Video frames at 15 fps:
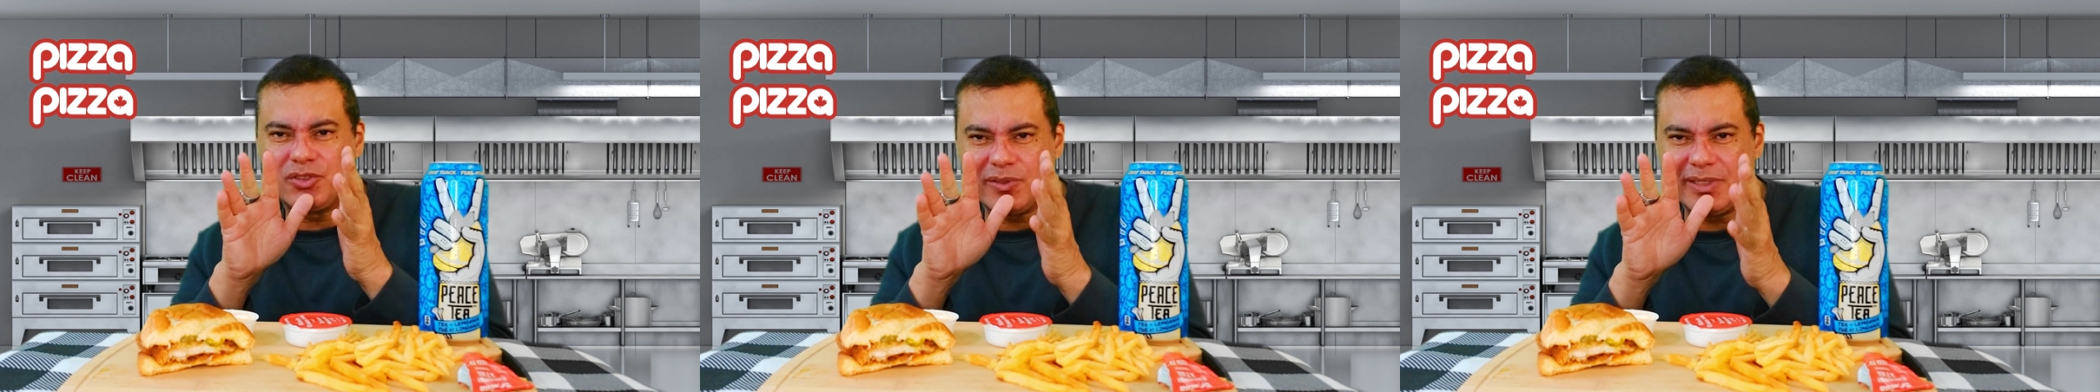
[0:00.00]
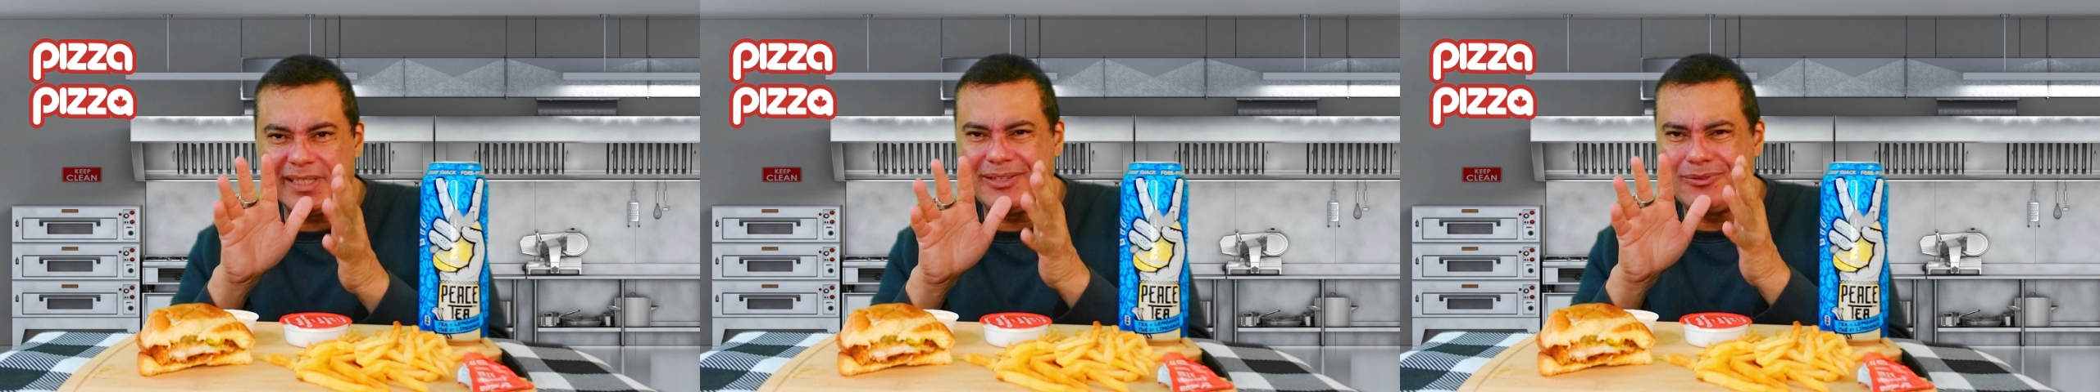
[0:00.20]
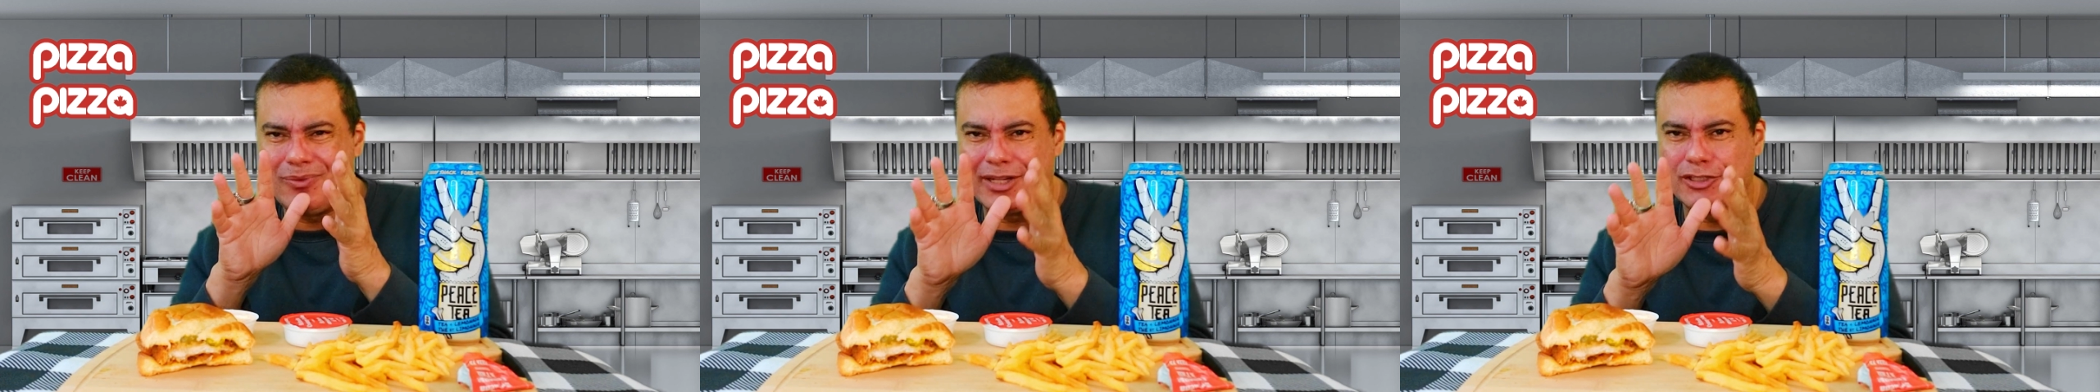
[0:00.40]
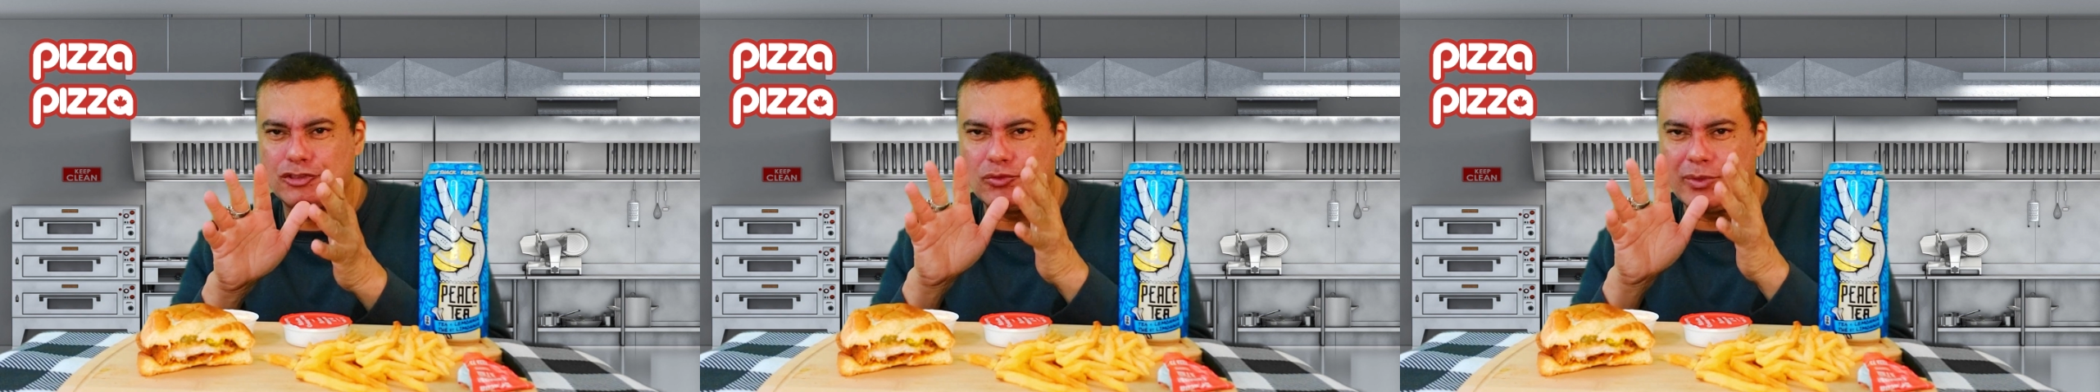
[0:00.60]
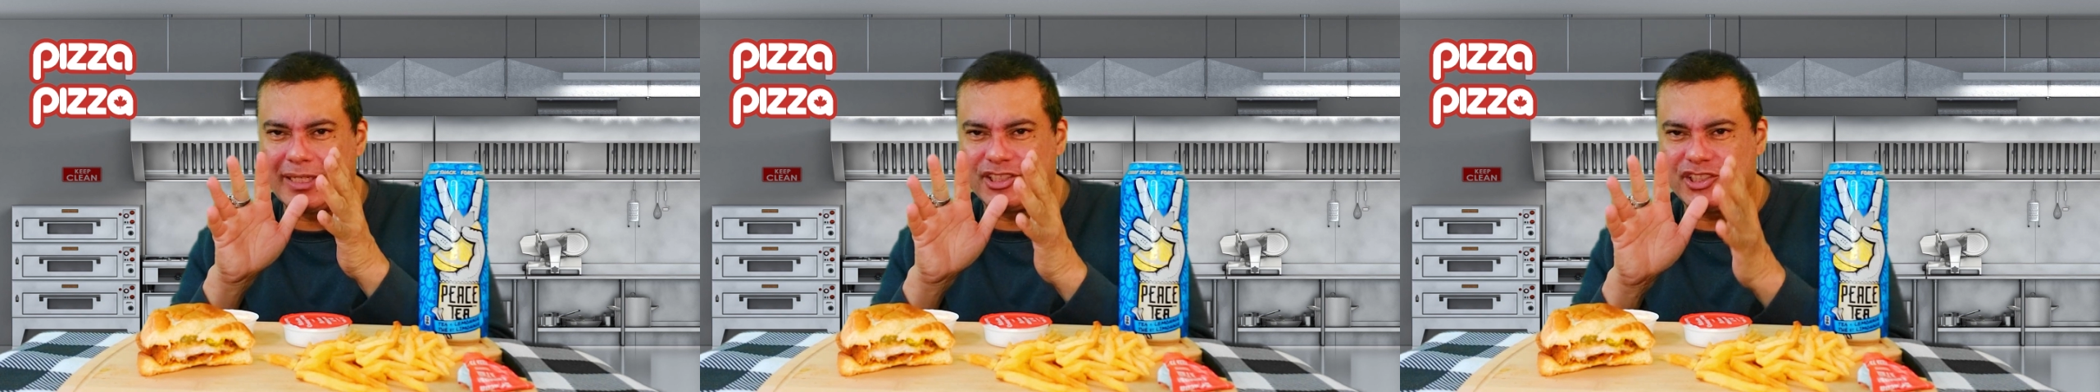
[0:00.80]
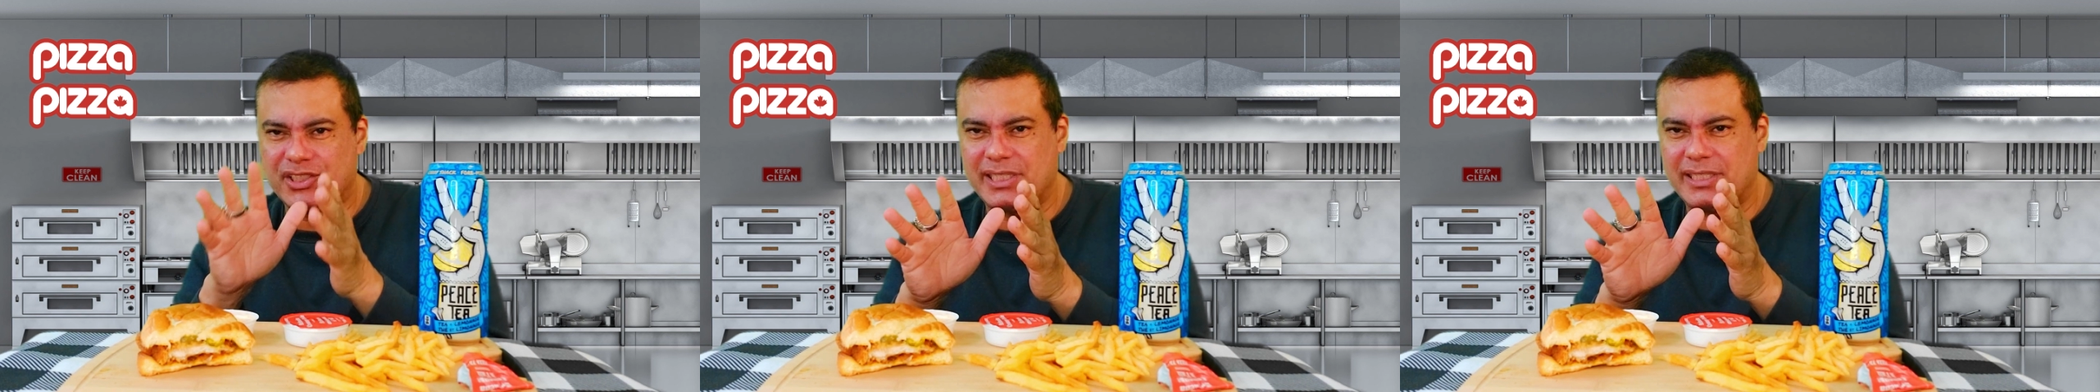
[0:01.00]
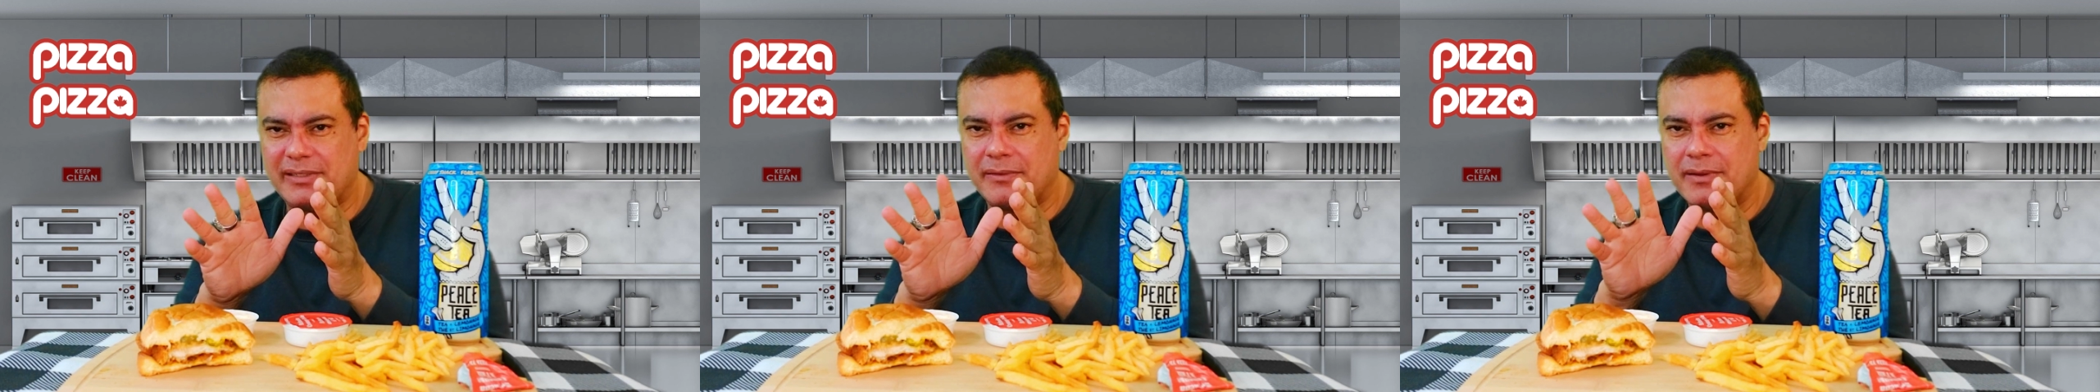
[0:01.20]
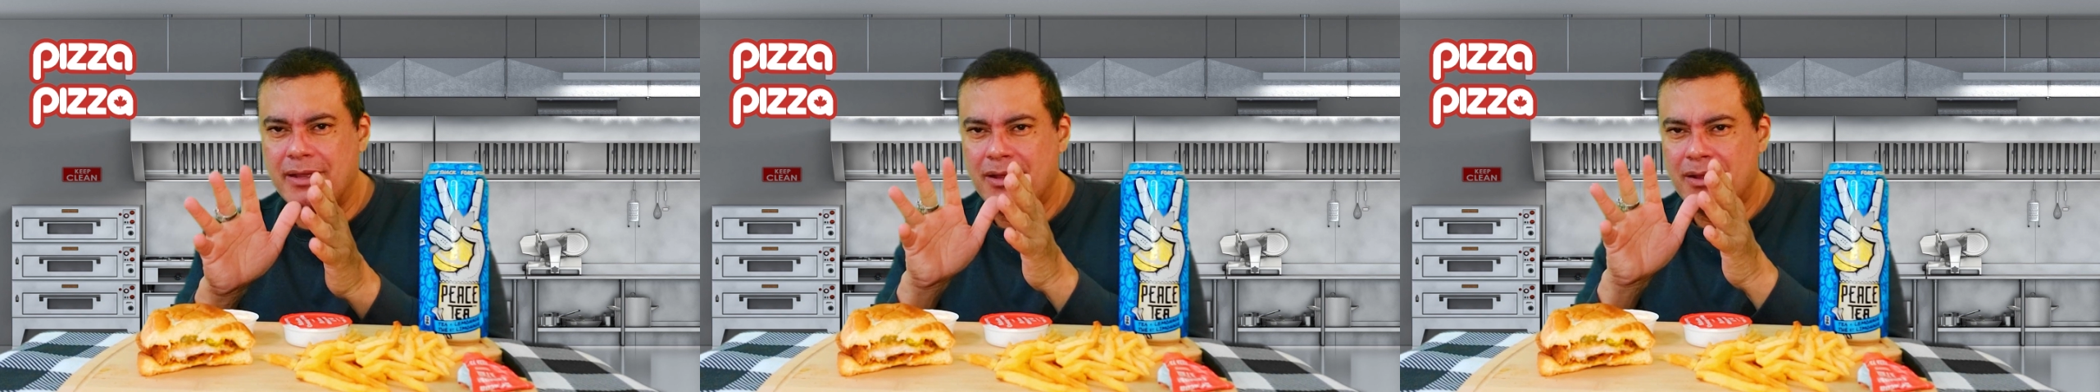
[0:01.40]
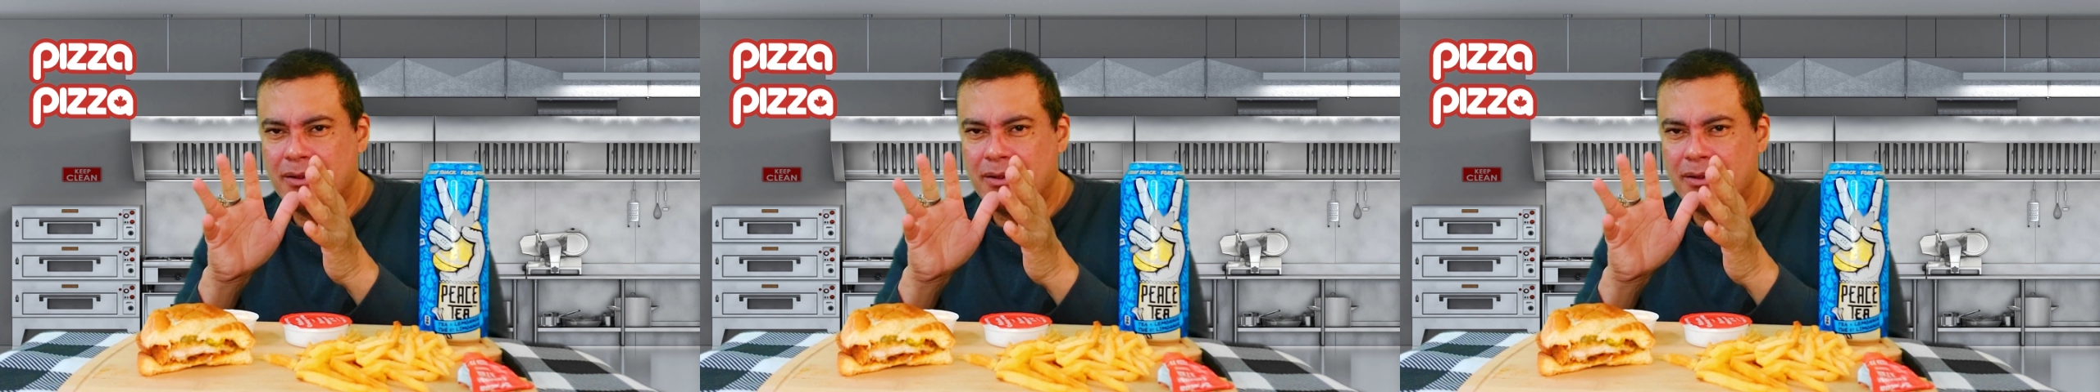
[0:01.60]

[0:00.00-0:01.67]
really want to achieve.